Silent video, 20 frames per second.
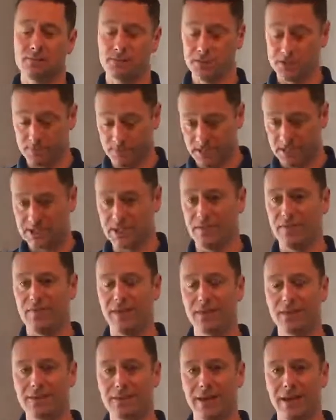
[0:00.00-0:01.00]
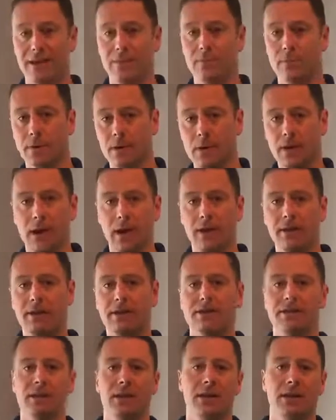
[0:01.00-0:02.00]
specific time in
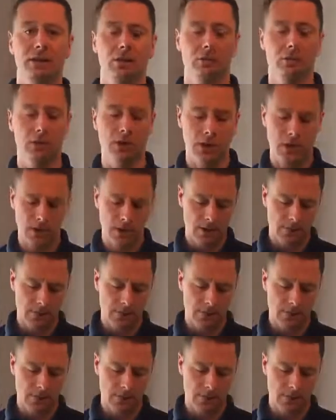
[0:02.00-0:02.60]
the cycle.